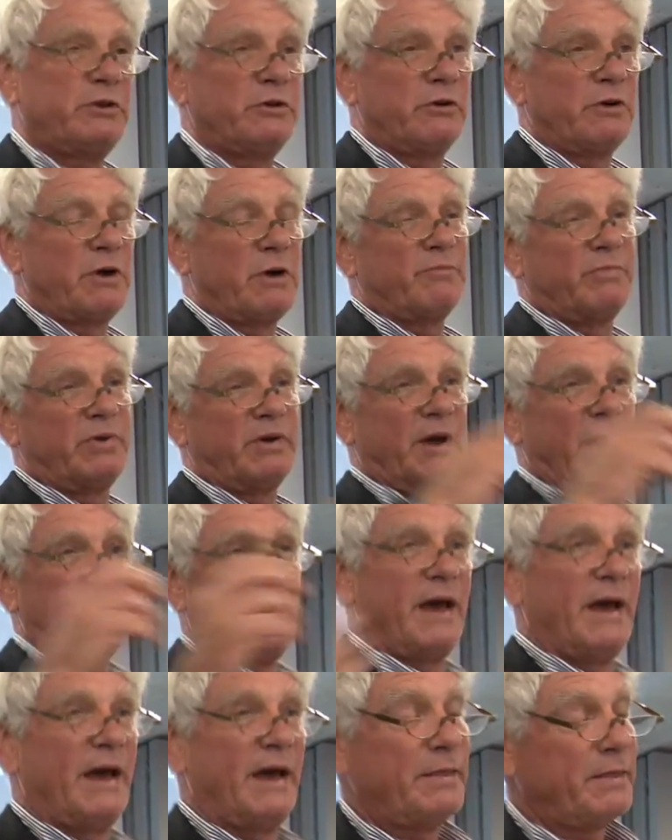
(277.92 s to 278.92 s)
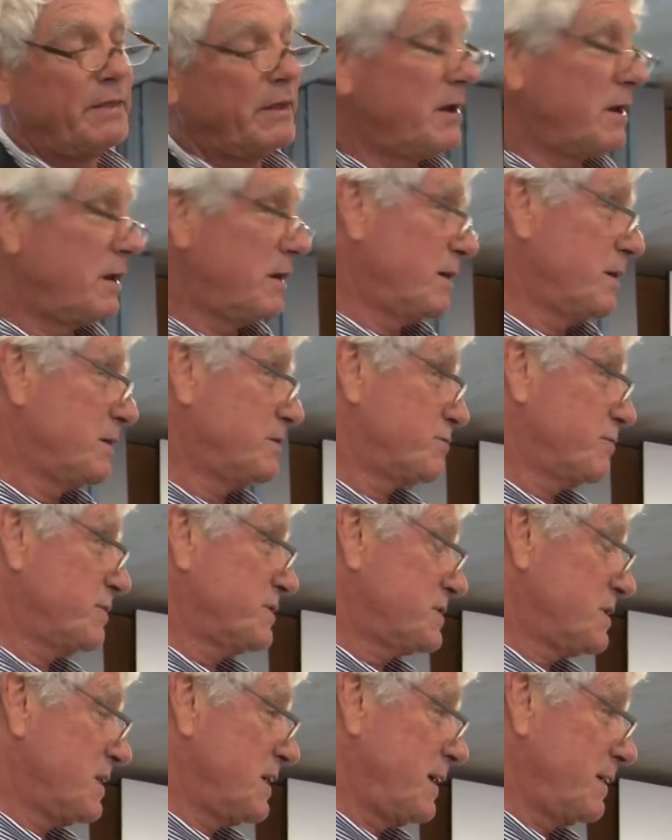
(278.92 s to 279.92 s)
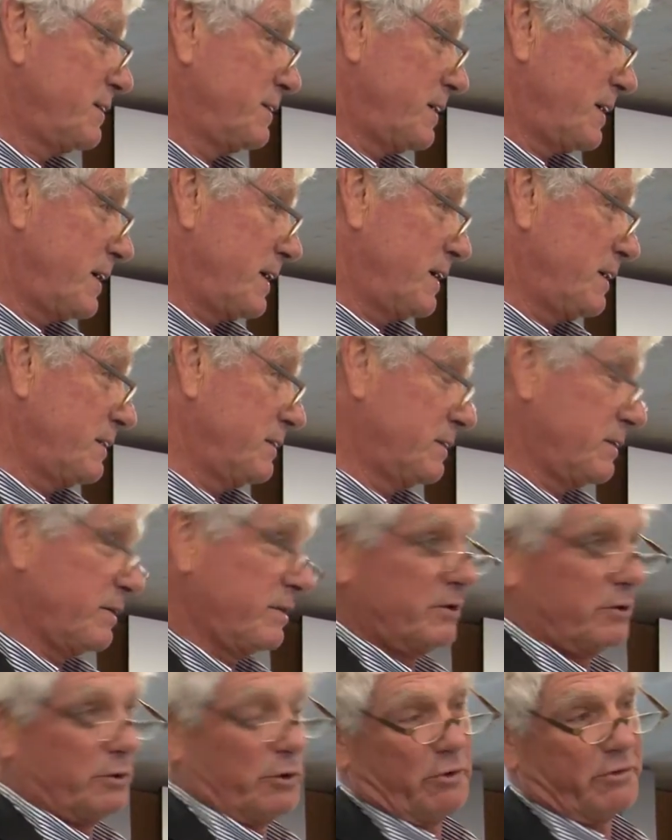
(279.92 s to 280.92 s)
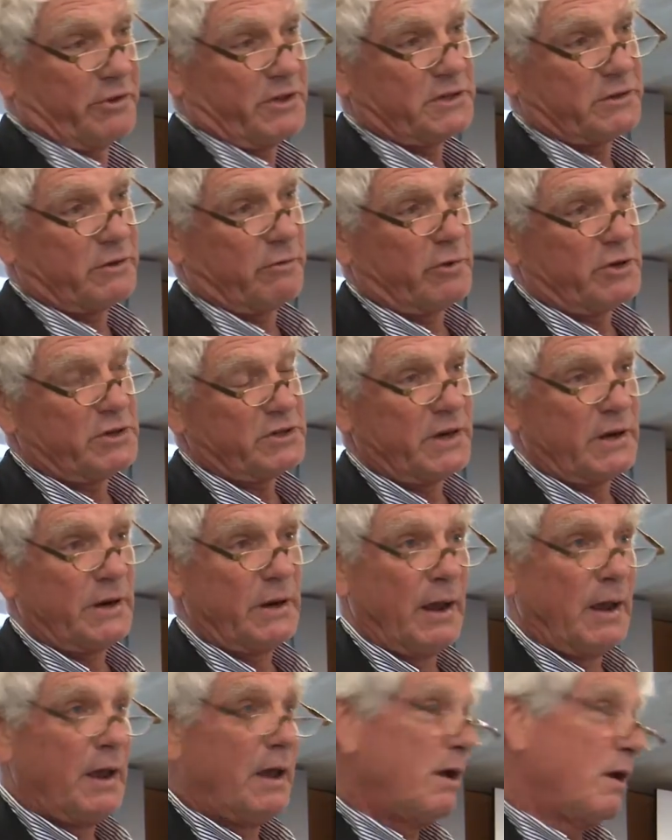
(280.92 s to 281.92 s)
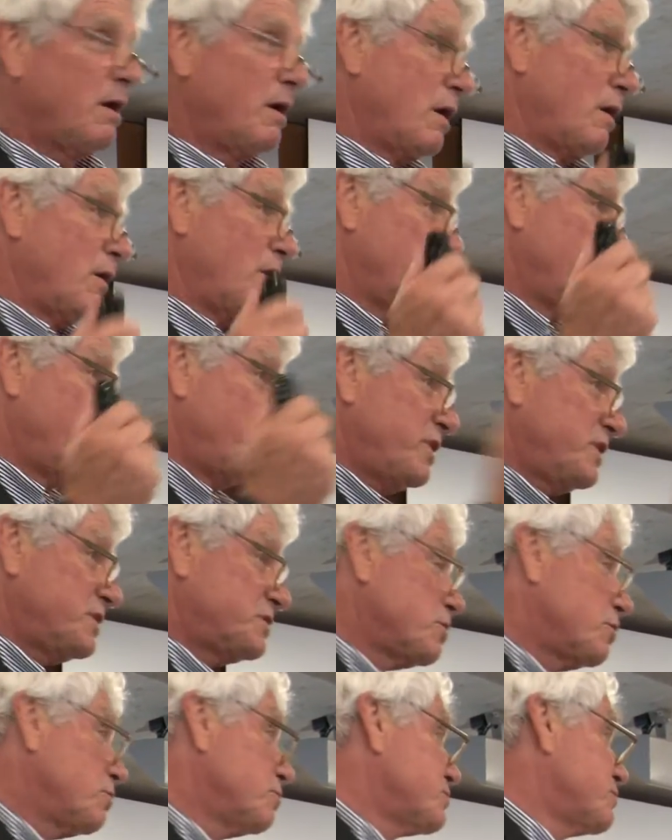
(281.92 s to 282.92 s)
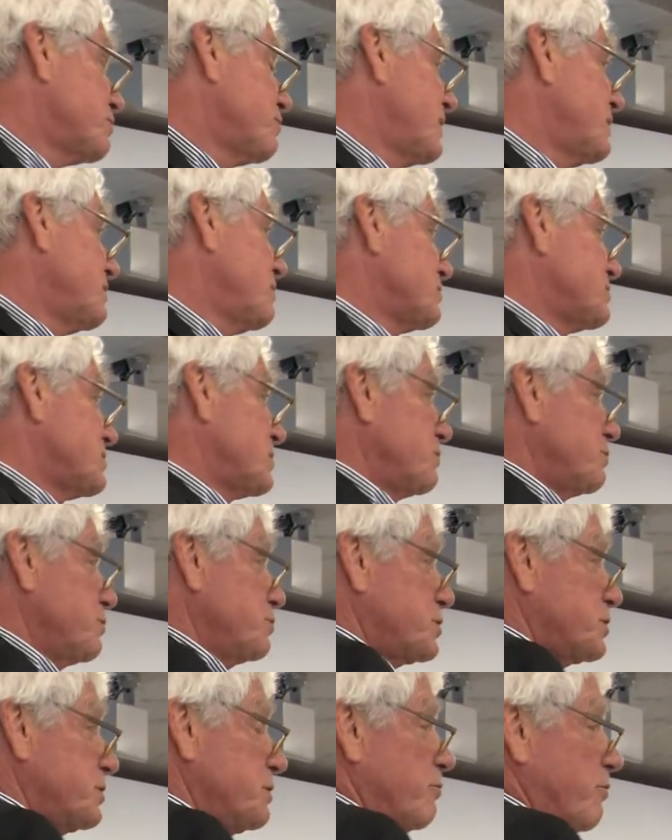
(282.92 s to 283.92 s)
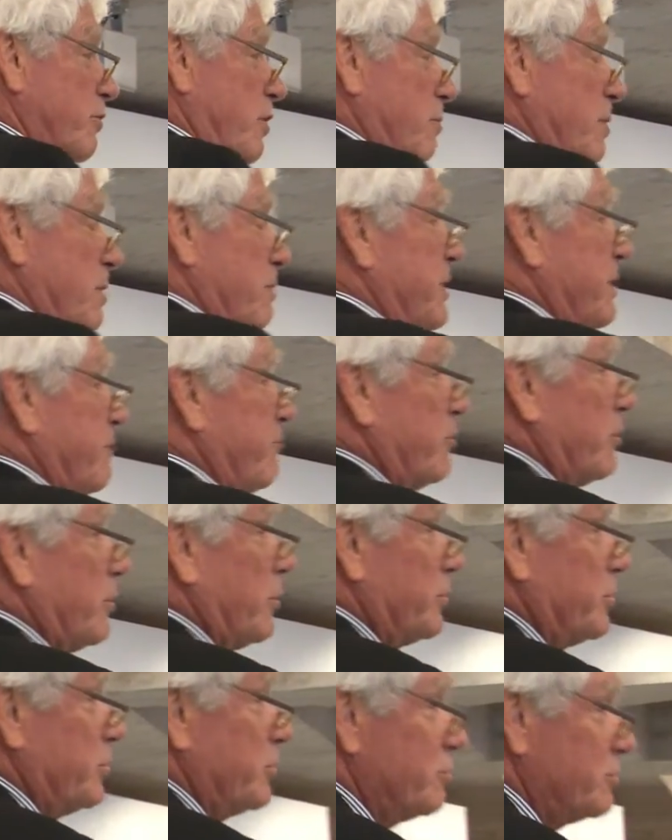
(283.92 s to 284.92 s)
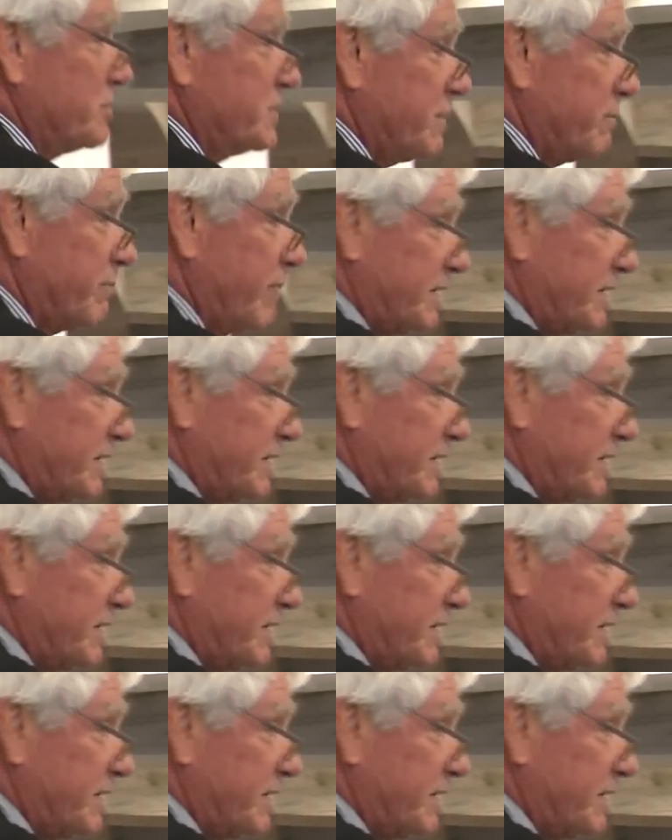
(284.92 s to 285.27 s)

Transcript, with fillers: Europe and uh, Switzerland and uh, the northeast of Brazil, a bridge also and a solution probably for using